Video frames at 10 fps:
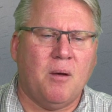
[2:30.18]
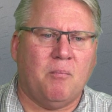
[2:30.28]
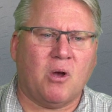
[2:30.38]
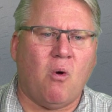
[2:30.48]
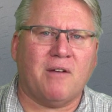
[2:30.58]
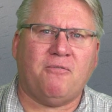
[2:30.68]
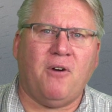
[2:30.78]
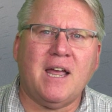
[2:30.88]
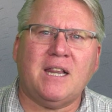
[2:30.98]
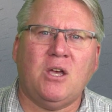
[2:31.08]
But quite
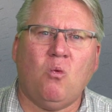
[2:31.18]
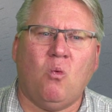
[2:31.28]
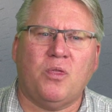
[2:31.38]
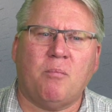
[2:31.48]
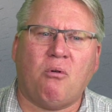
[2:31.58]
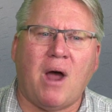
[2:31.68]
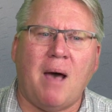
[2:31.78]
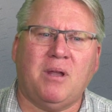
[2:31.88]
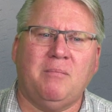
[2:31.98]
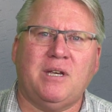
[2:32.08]
frankly, the
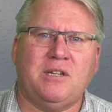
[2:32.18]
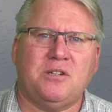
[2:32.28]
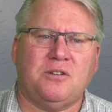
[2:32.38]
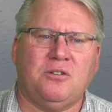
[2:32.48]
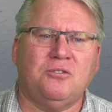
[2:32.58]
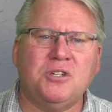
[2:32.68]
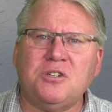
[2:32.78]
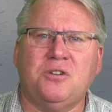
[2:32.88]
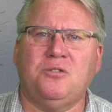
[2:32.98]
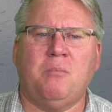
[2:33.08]
problem is you're
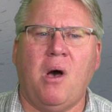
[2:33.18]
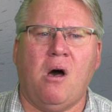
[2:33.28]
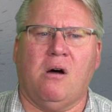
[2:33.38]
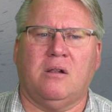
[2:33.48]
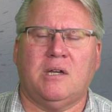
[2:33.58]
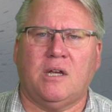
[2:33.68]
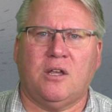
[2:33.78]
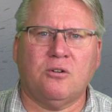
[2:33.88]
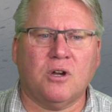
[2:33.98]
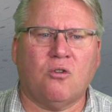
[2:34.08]
just too small.
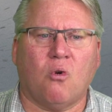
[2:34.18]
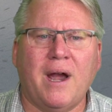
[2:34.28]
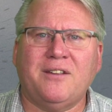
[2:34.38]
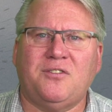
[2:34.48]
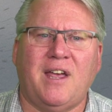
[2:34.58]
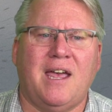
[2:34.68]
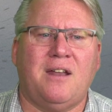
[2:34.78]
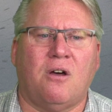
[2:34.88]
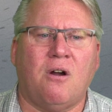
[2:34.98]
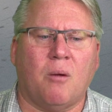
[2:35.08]
You're a grain of
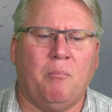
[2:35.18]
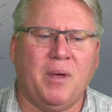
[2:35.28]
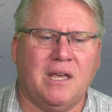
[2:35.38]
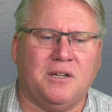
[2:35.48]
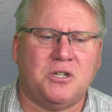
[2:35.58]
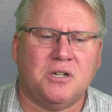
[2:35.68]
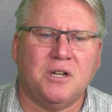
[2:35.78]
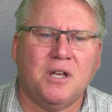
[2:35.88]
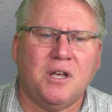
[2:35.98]
sand on our beach.